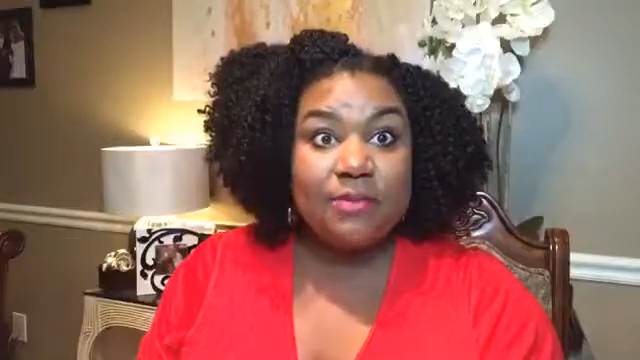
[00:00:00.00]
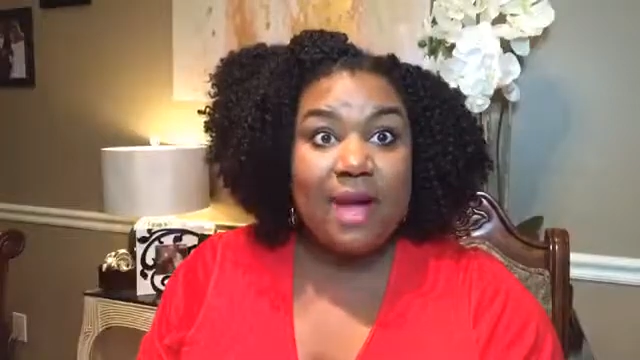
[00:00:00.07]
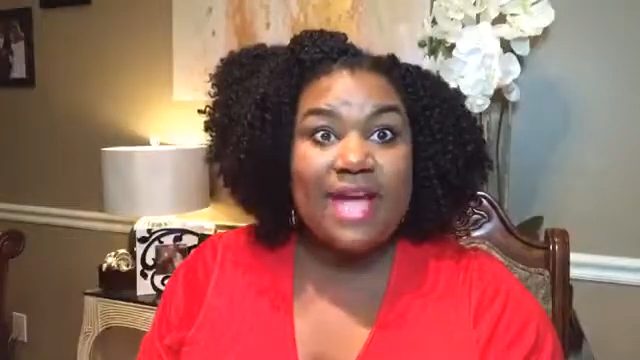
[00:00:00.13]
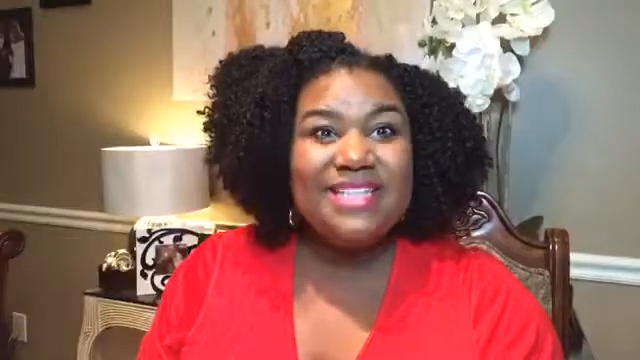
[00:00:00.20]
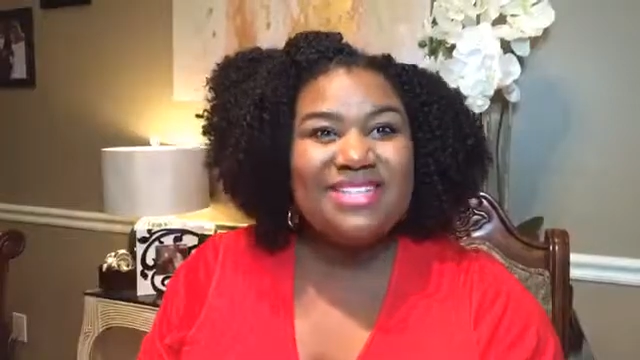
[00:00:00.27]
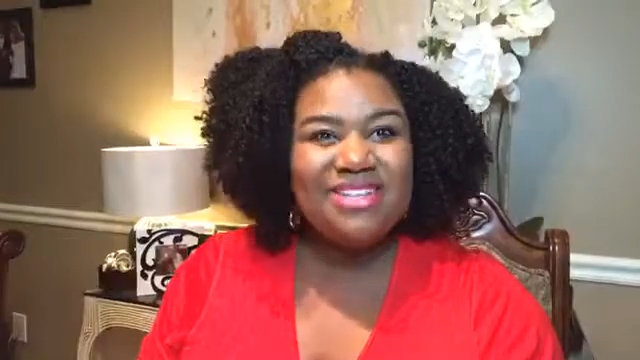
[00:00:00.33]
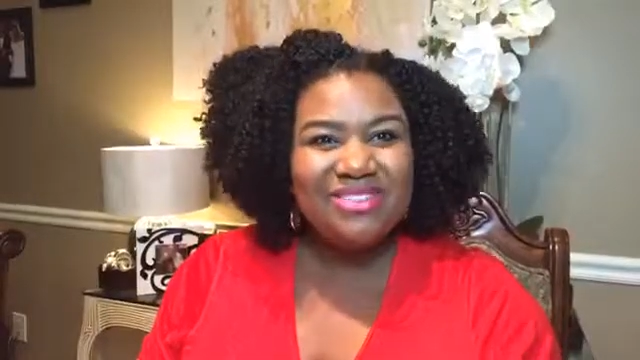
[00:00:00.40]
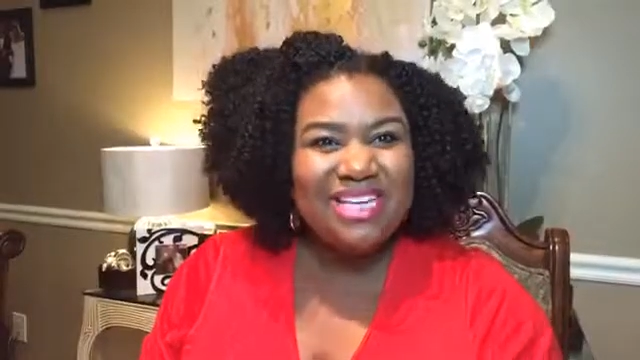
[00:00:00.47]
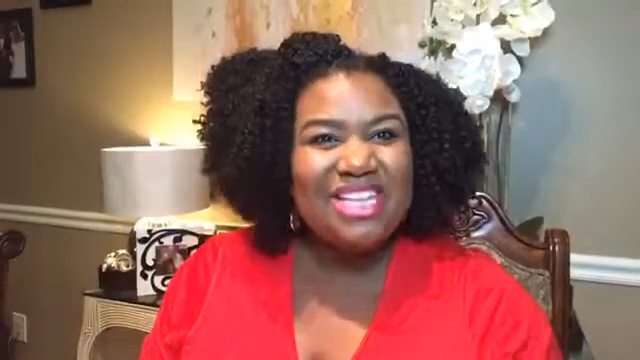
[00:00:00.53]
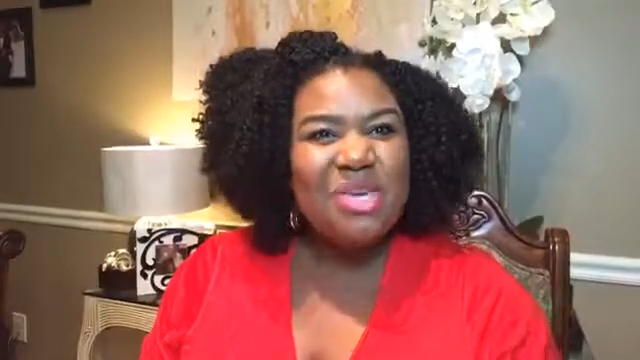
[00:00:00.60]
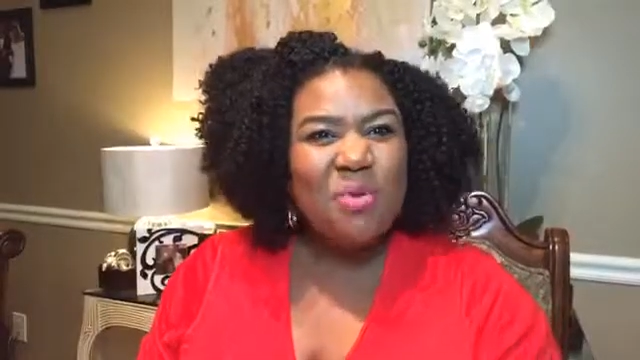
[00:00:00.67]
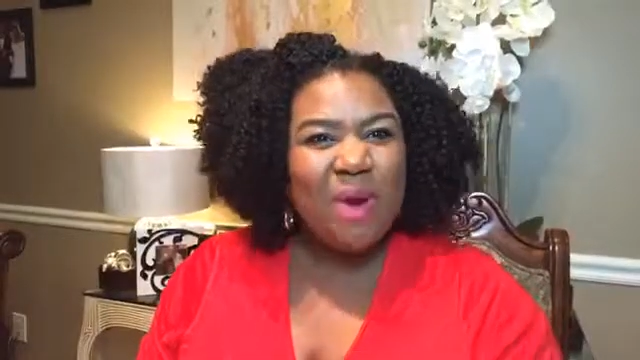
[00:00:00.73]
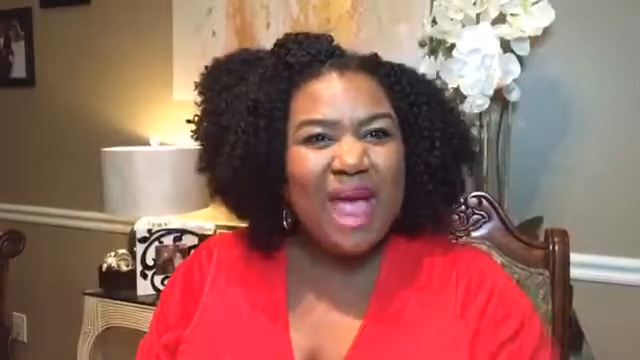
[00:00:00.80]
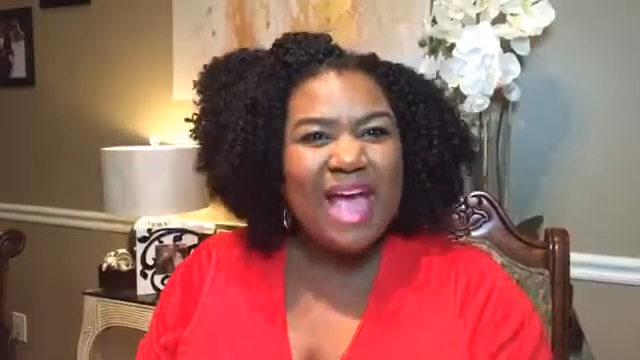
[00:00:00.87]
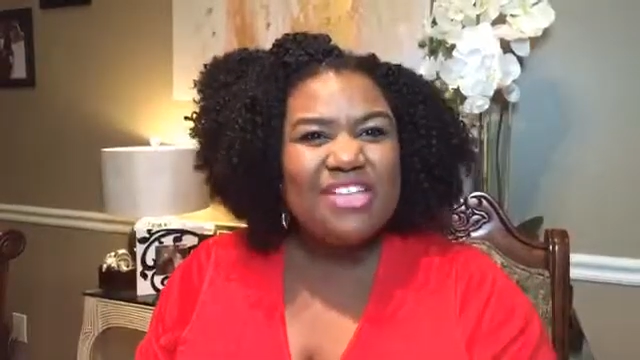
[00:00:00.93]
right? So then
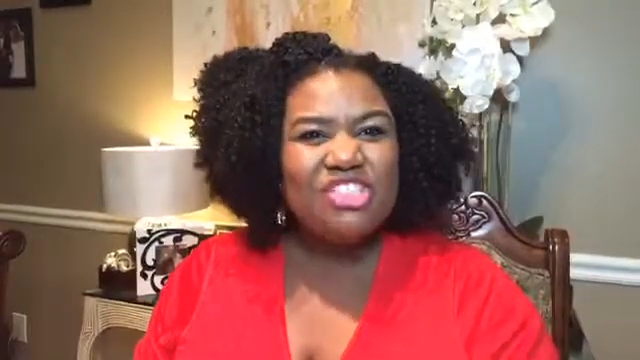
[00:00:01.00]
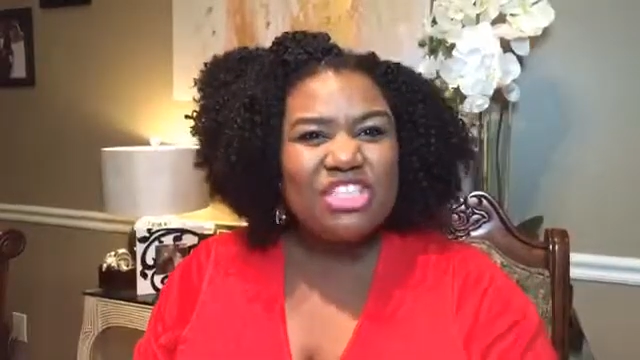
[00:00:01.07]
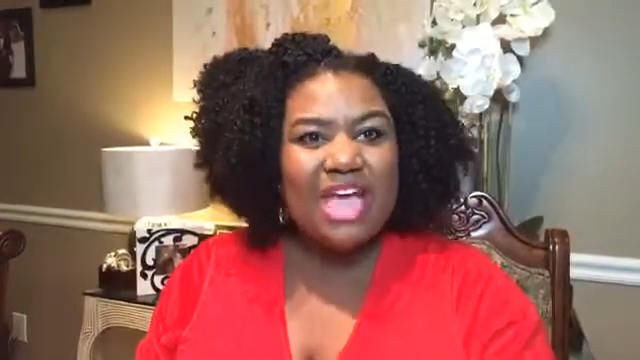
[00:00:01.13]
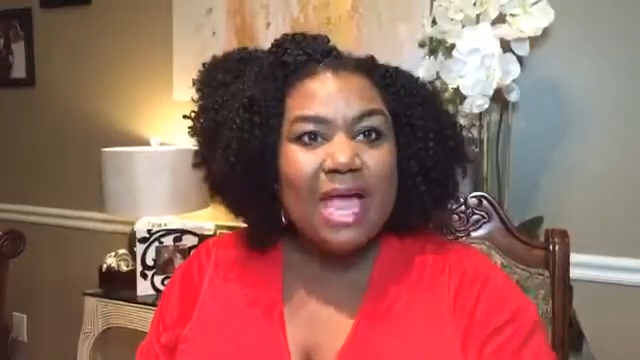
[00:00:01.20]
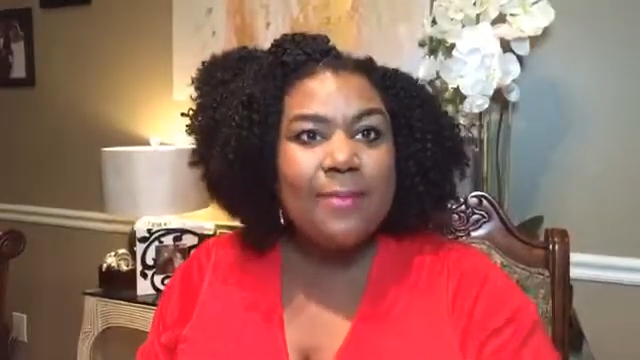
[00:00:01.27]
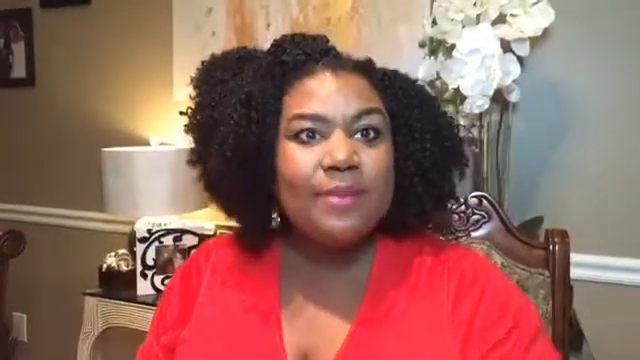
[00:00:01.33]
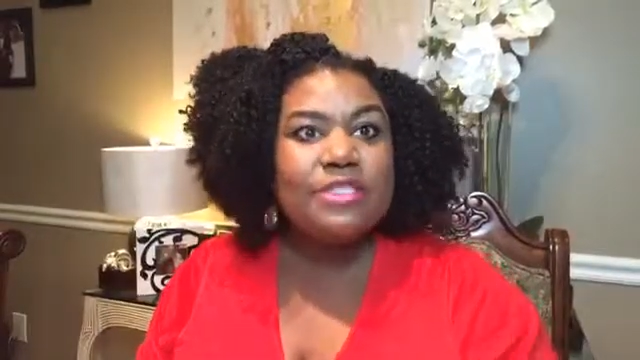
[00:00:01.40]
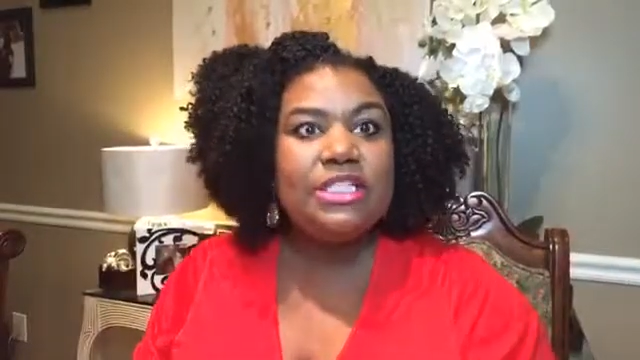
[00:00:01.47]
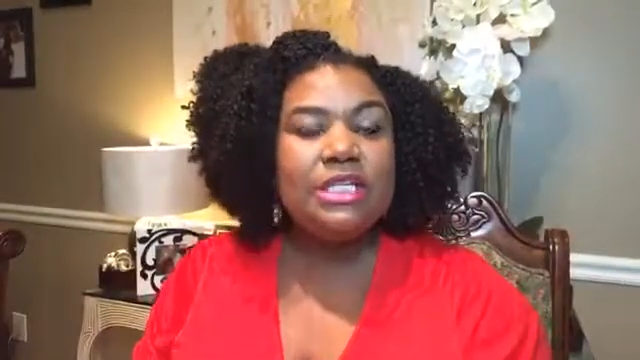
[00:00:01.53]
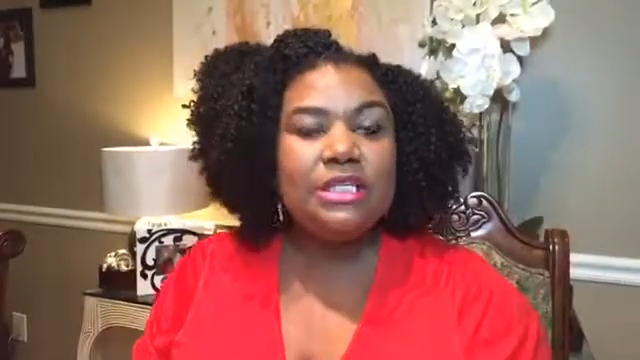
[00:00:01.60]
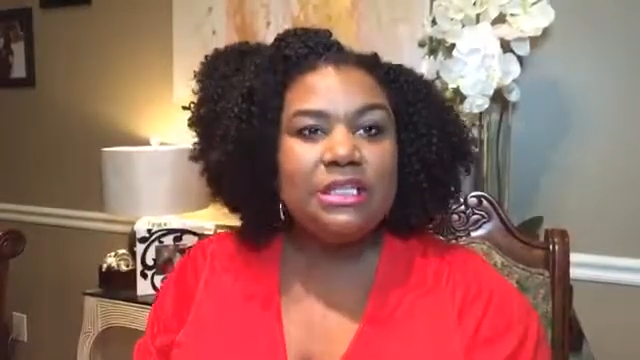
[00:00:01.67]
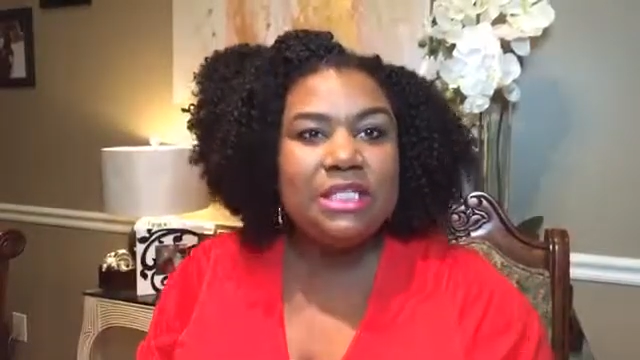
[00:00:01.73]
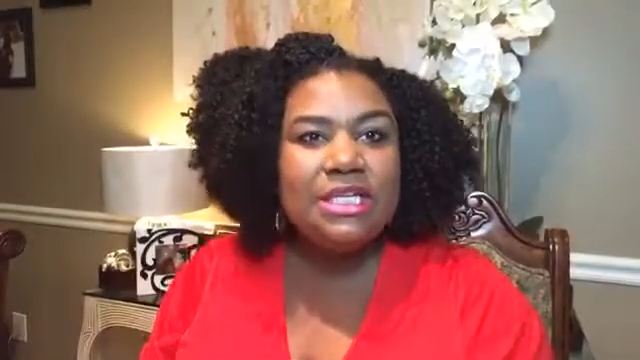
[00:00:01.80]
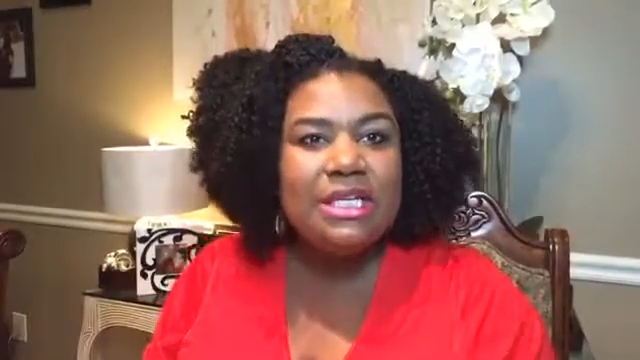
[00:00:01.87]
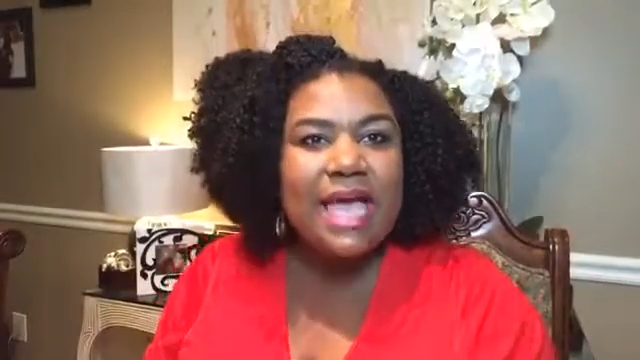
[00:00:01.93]
you were actually able to
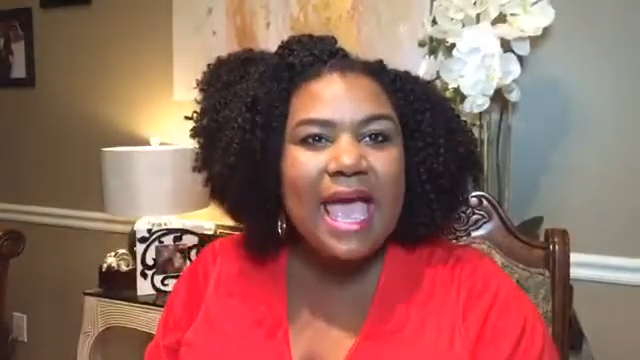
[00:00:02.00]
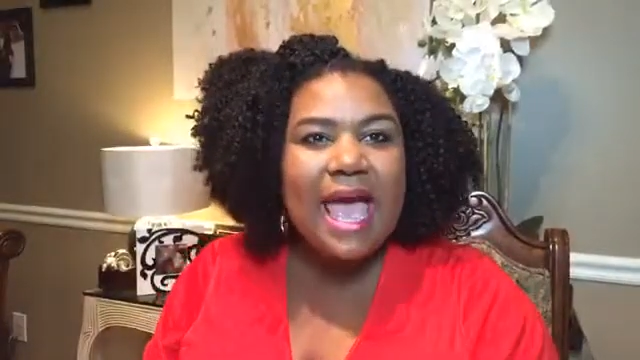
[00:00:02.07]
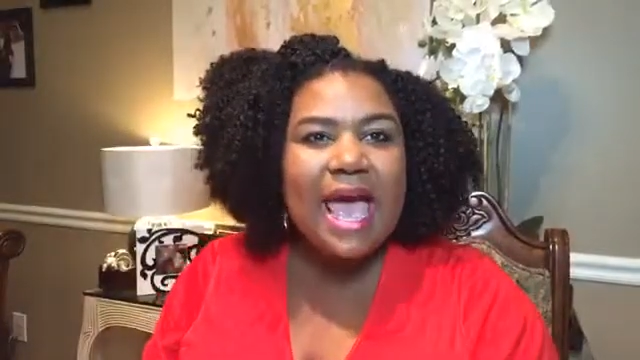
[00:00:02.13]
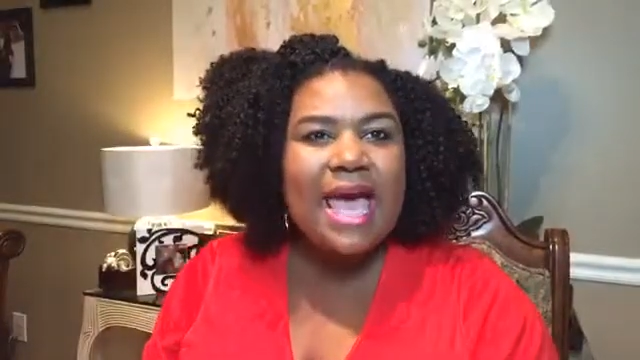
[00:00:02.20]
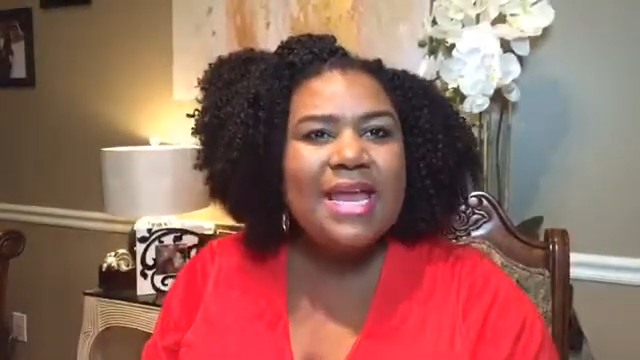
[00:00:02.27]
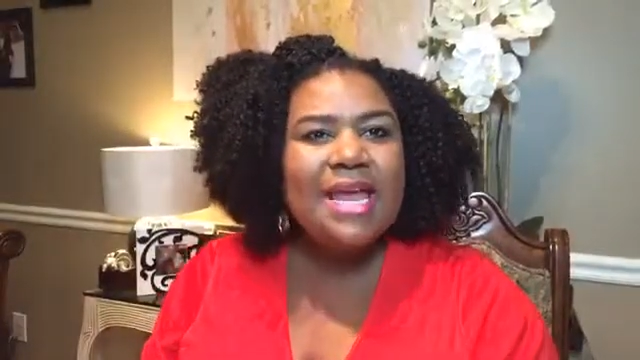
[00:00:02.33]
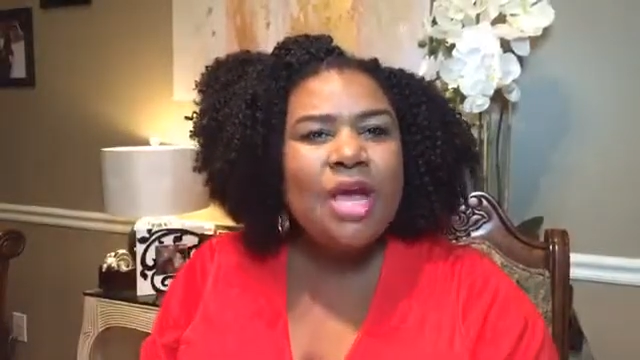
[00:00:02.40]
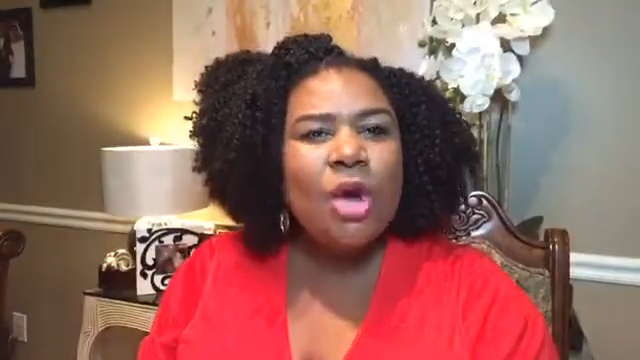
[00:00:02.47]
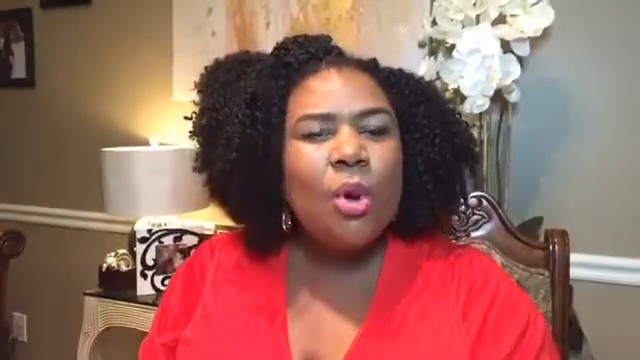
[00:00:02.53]
look at